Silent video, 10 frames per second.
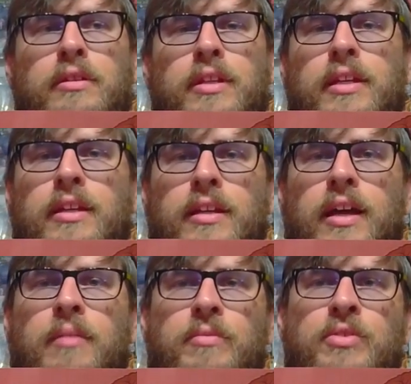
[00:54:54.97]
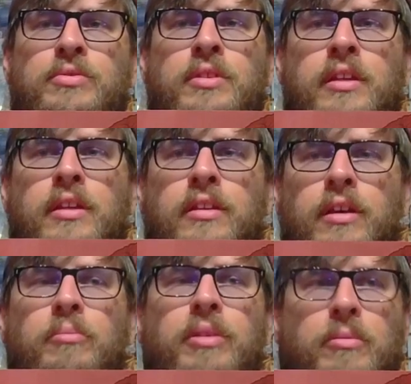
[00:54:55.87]
then I'm usually
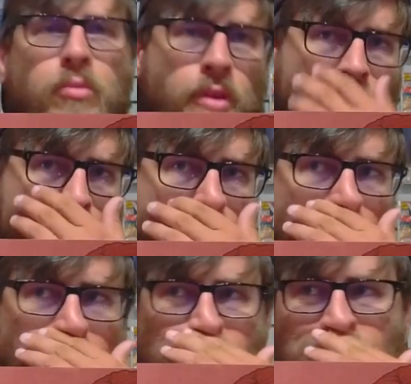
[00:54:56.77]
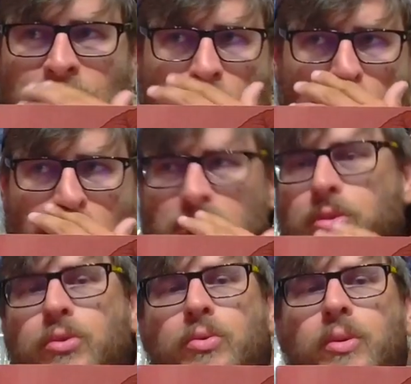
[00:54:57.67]
a bit more inclined
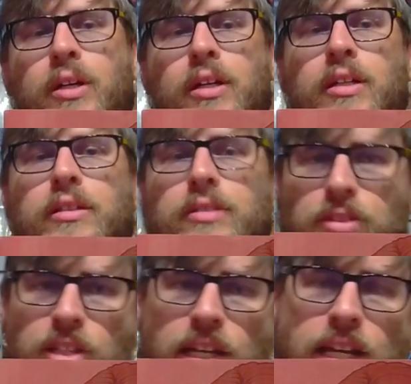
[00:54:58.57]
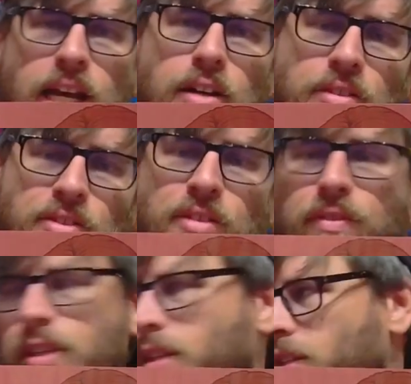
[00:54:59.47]
to check it out. And so the
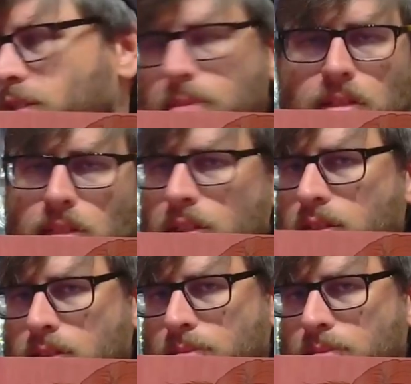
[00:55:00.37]
villain, especially in this, is